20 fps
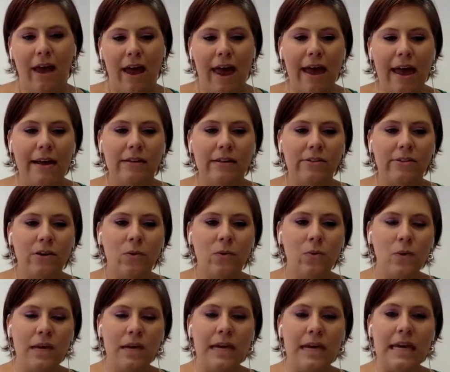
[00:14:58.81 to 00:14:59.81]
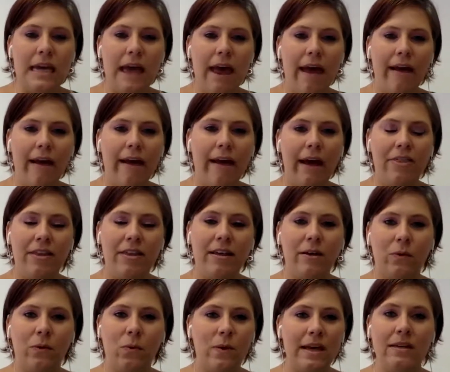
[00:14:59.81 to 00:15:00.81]
And so I think
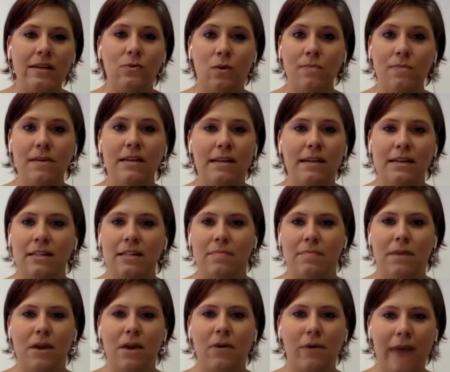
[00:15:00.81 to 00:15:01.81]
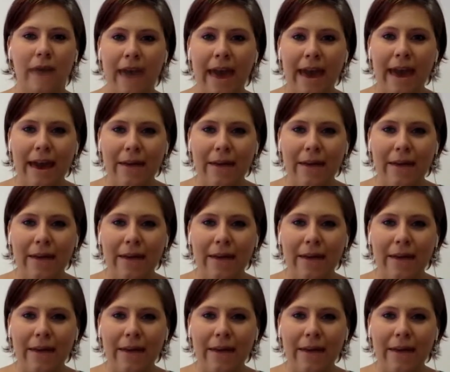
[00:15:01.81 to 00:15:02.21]
we as women need to be okay